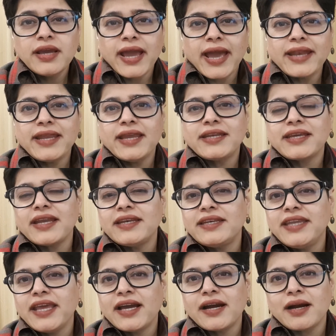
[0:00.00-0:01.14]
and it can
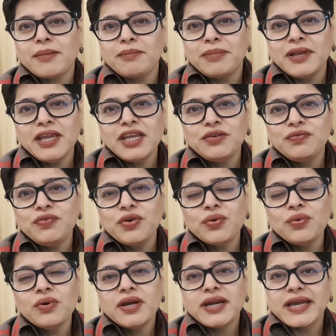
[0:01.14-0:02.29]
take a complete view,